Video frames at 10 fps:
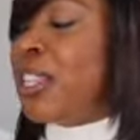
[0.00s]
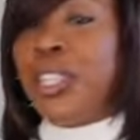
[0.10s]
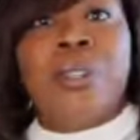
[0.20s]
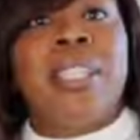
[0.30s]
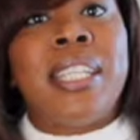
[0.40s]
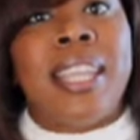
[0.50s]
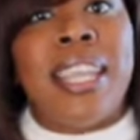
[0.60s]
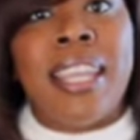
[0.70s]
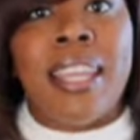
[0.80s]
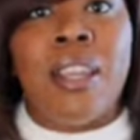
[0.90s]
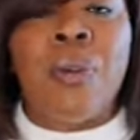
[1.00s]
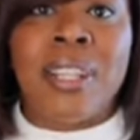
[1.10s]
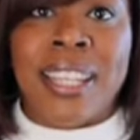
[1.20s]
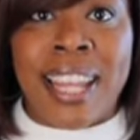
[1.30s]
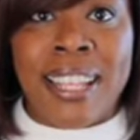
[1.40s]
So TDE,
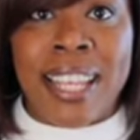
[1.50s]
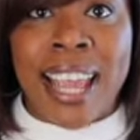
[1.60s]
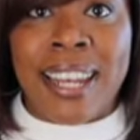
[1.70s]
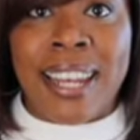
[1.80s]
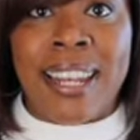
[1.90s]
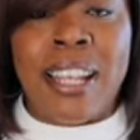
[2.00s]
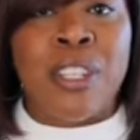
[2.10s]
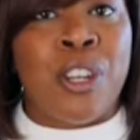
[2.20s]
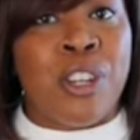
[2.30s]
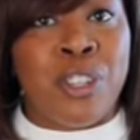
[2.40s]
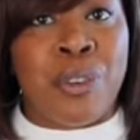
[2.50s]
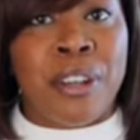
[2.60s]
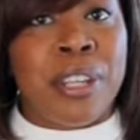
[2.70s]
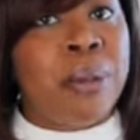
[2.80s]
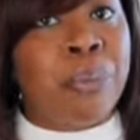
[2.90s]
or The Daily Edited, is an
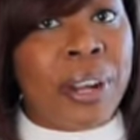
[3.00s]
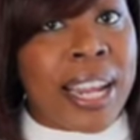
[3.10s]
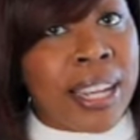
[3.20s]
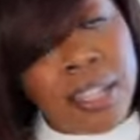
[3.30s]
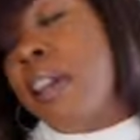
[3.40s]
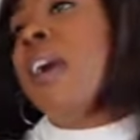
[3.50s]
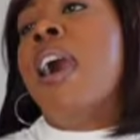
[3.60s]
Australian brand.